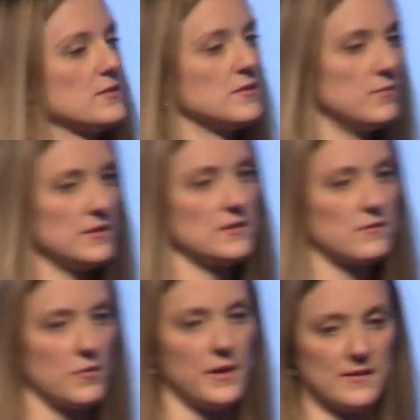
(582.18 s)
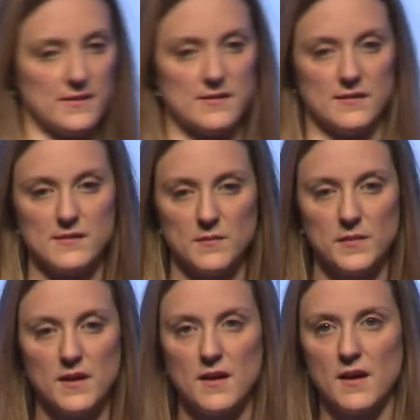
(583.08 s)
to build a robust system
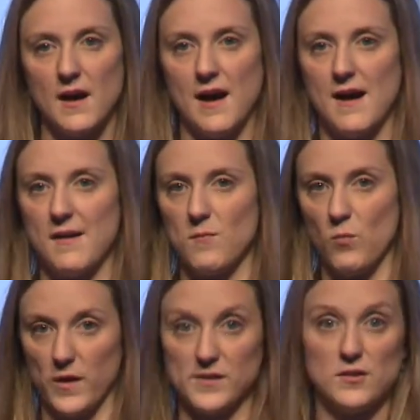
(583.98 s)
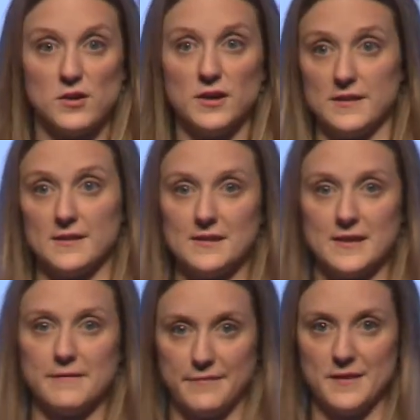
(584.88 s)
um, where you could
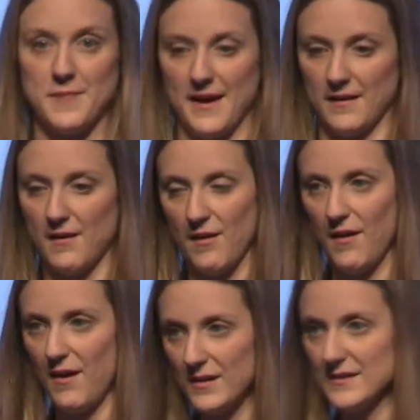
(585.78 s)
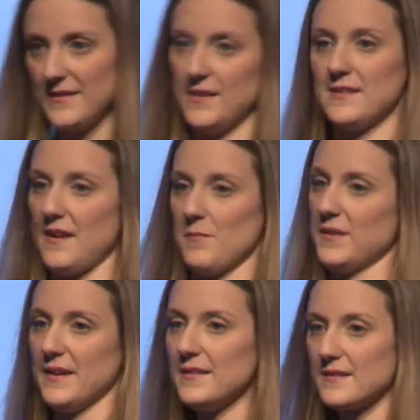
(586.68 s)
leave feedback all in the same
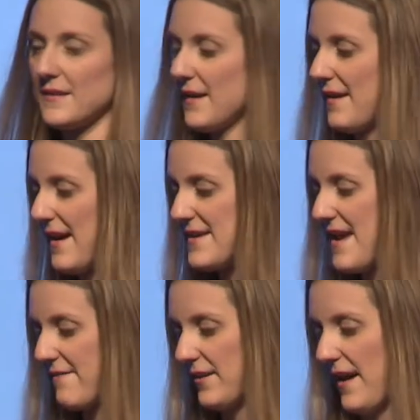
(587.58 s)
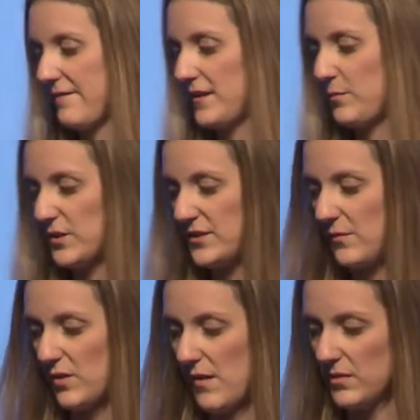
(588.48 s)
place and never have this
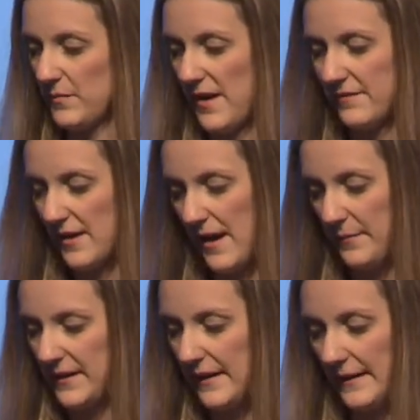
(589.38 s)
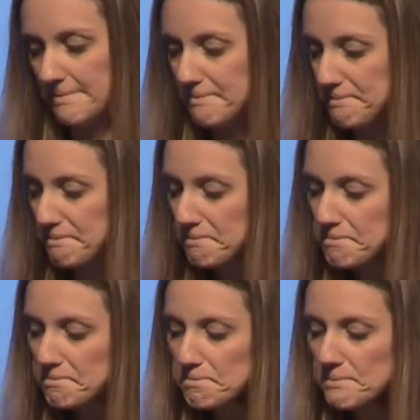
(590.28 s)
merging problem ever happen again.
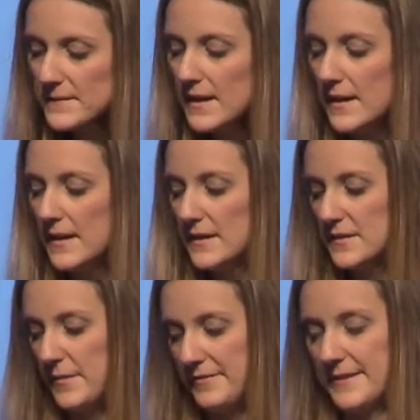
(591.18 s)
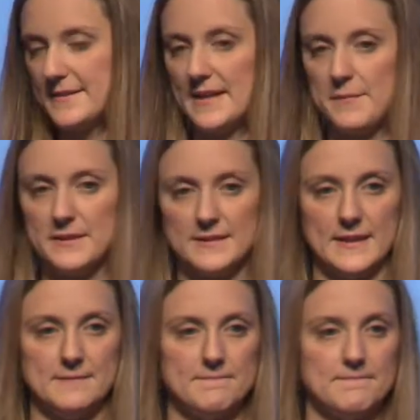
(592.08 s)
So my friends and I built it.